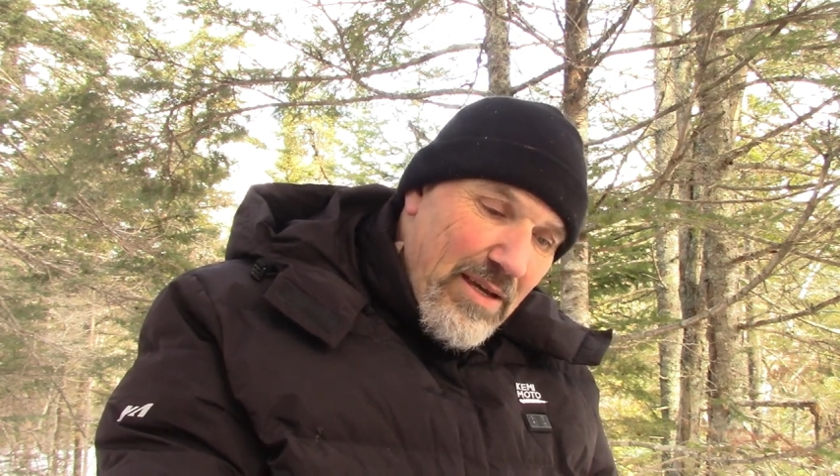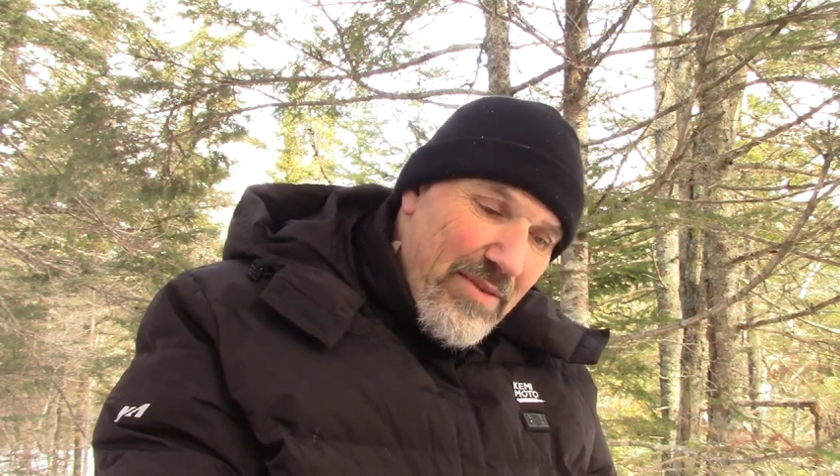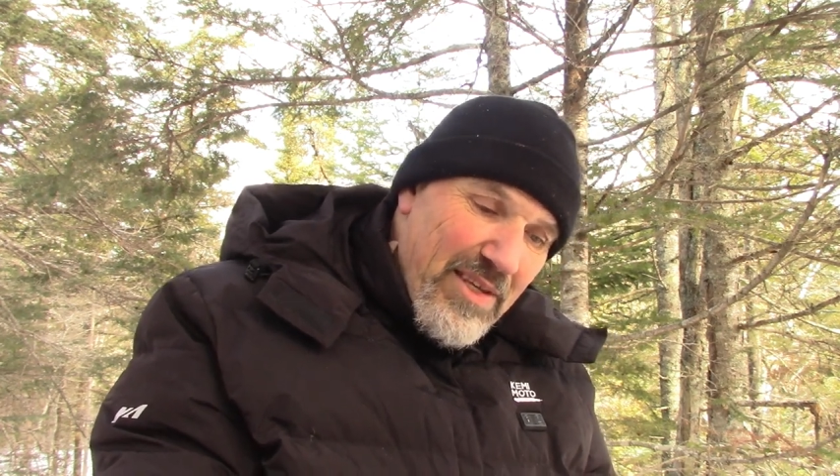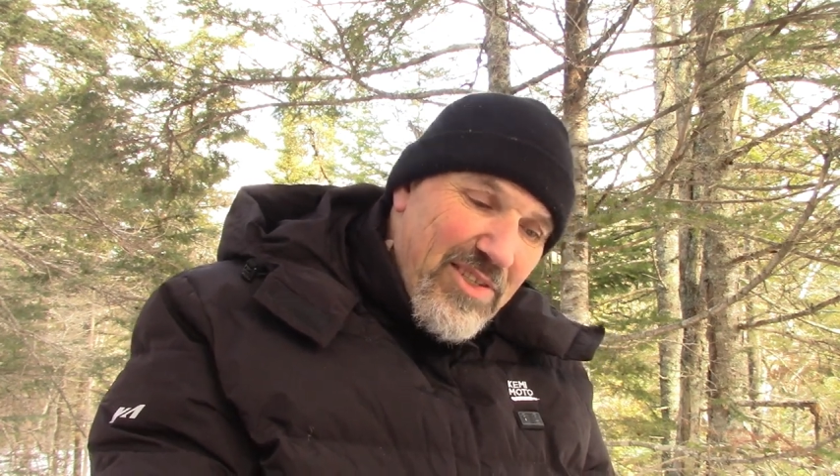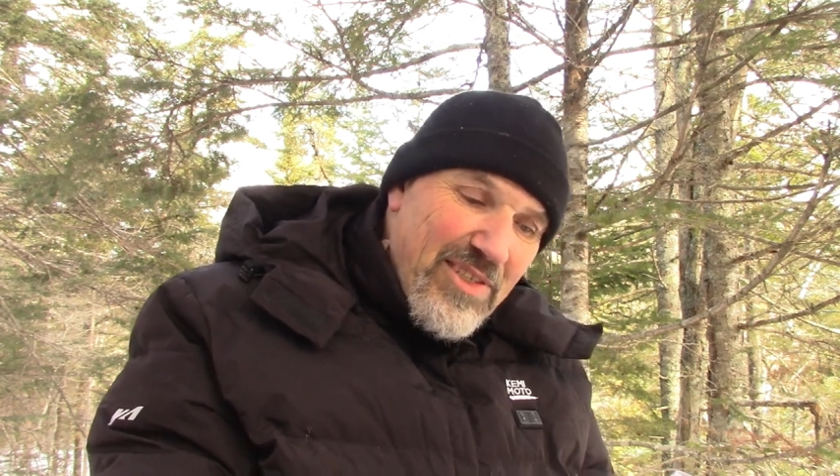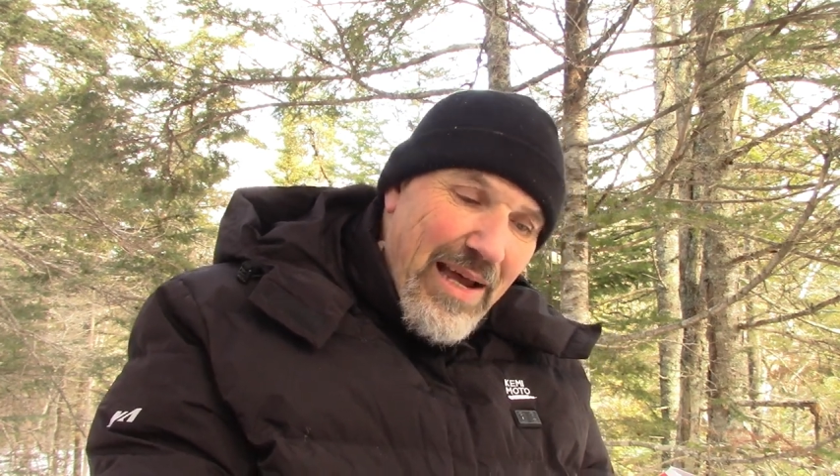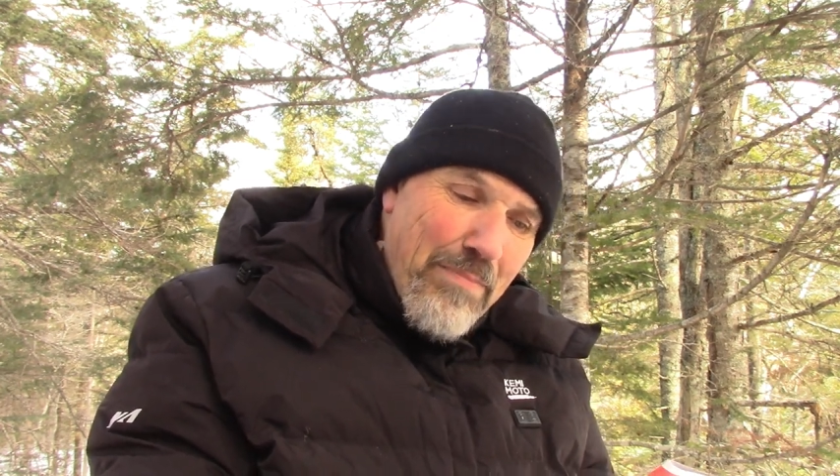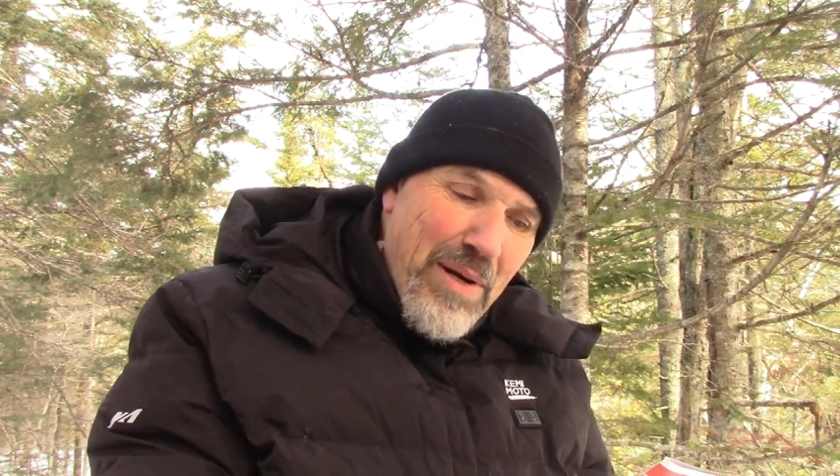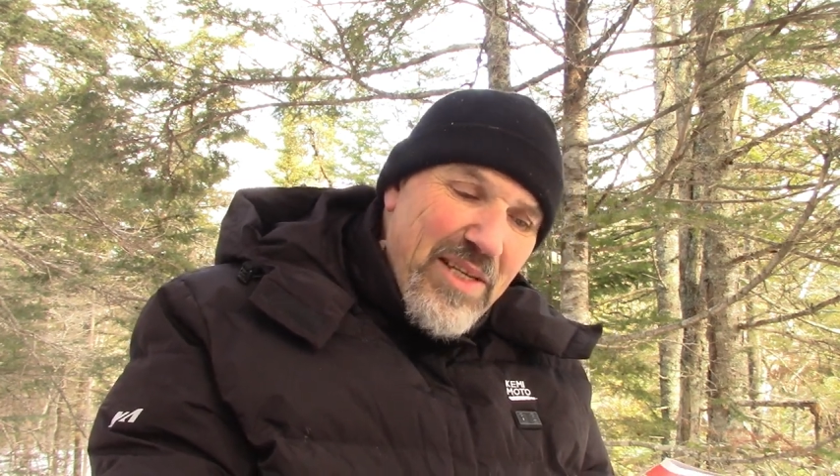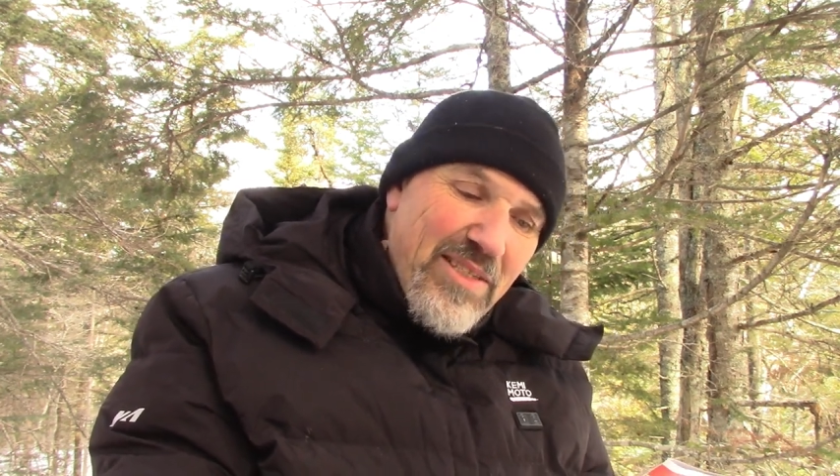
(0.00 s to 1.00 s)
this
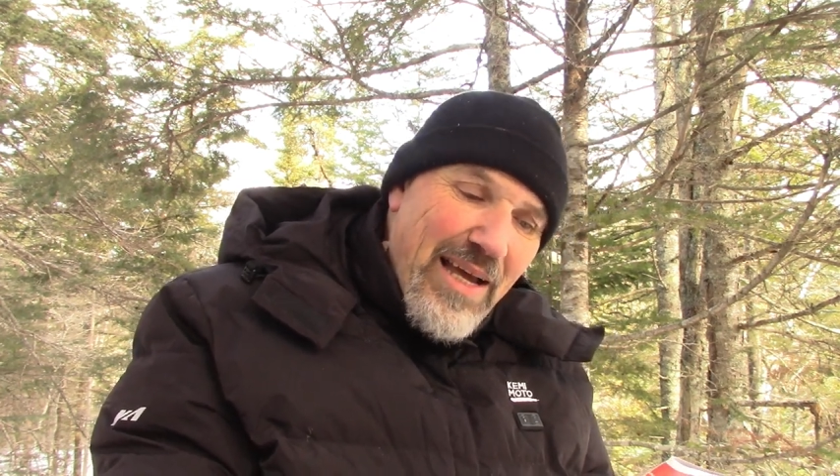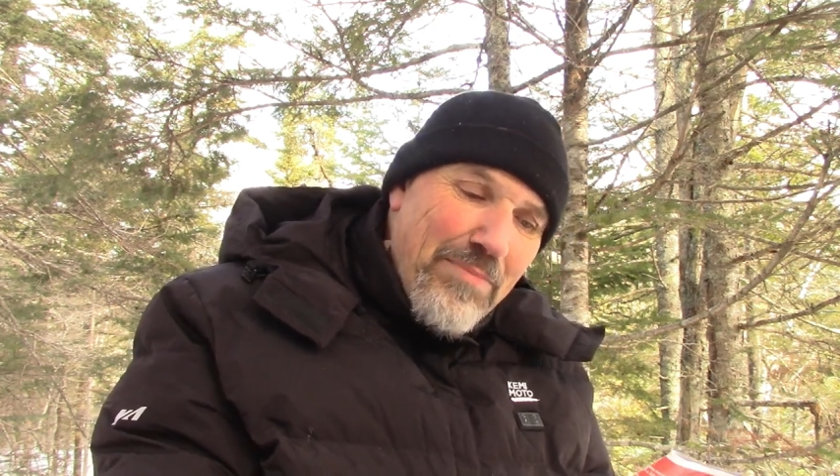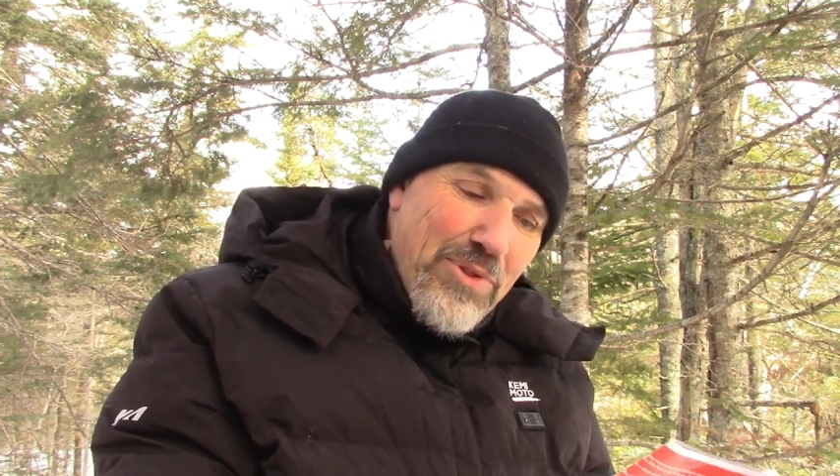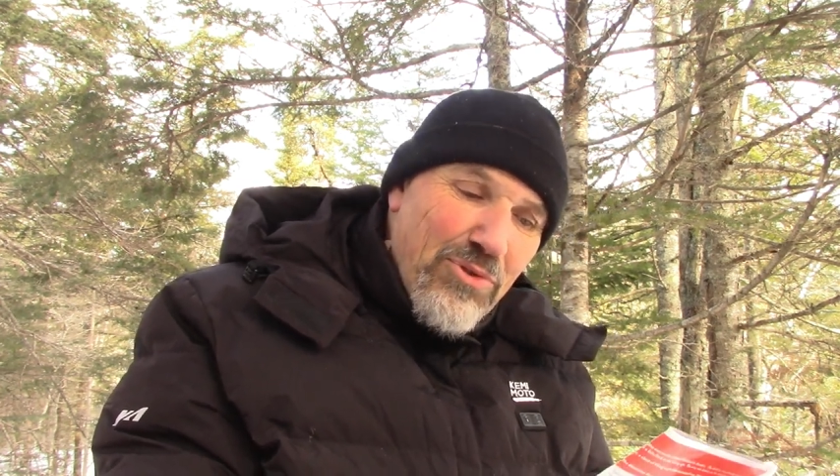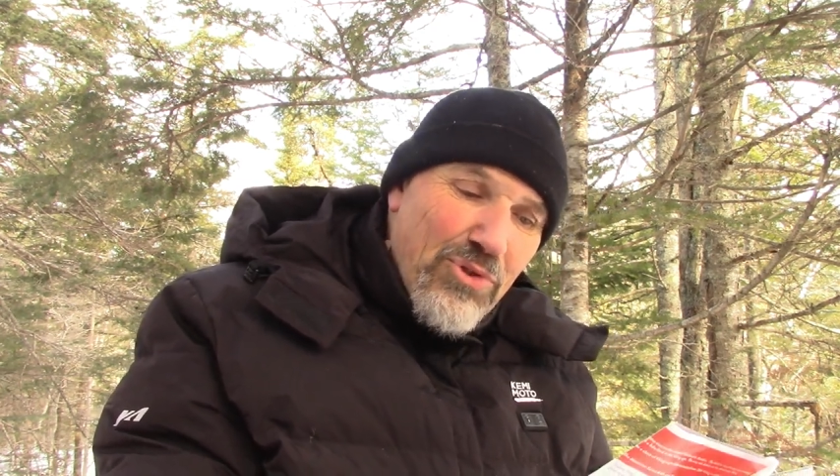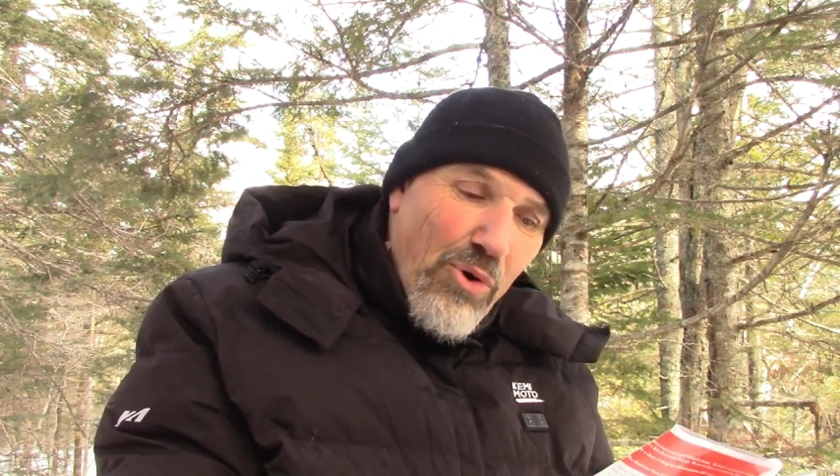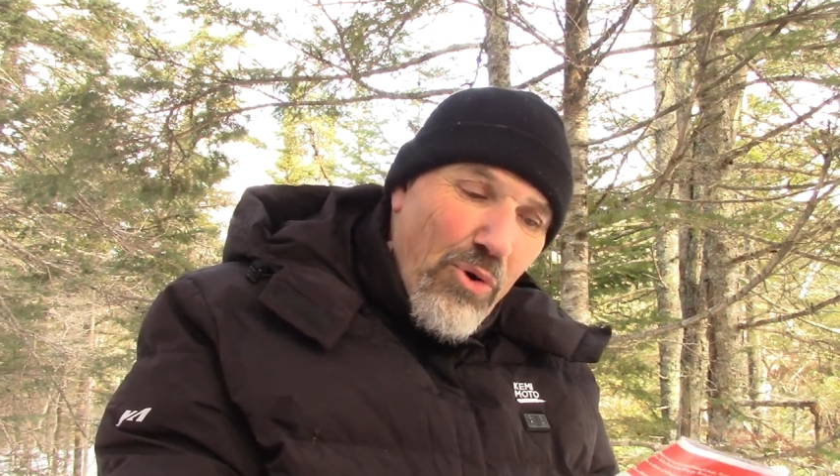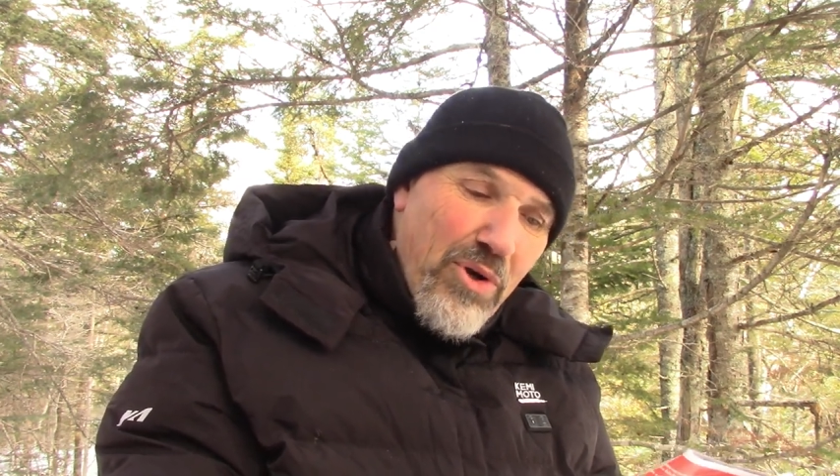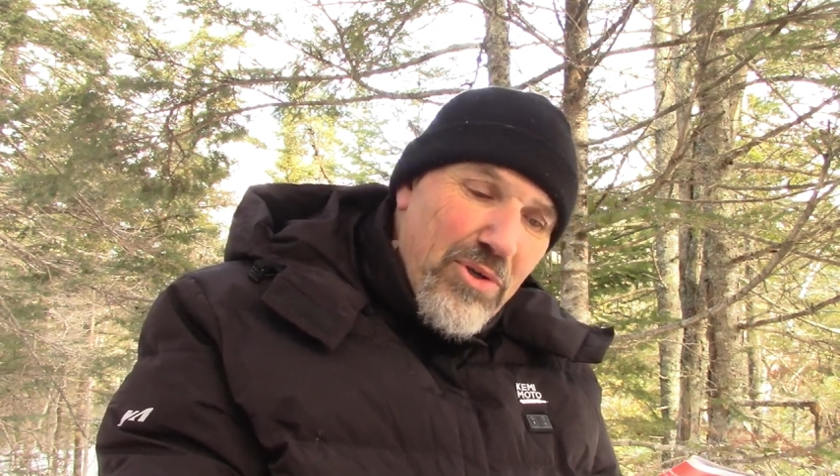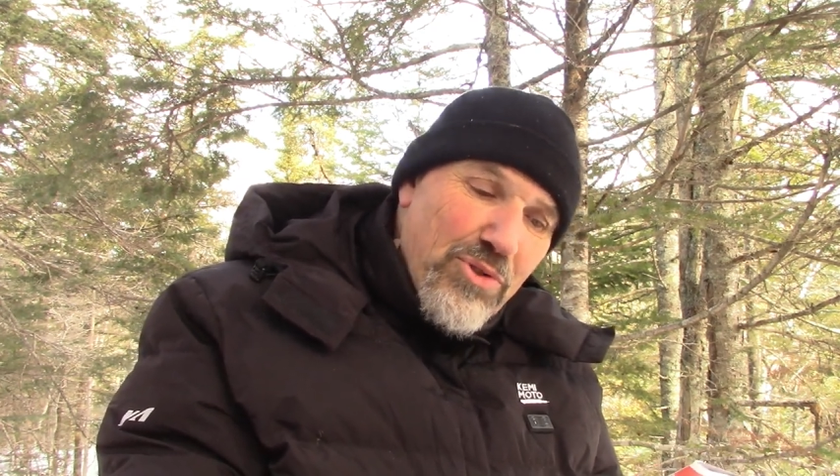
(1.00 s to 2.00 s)
step-by-step
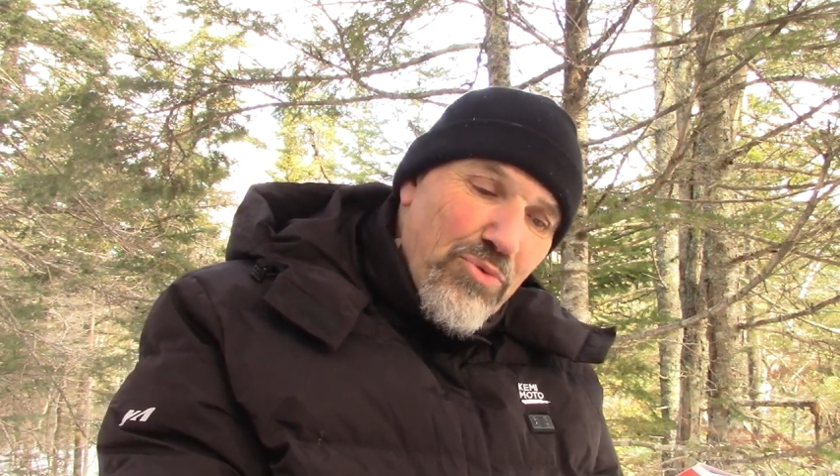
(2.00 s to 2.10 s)
tutorial is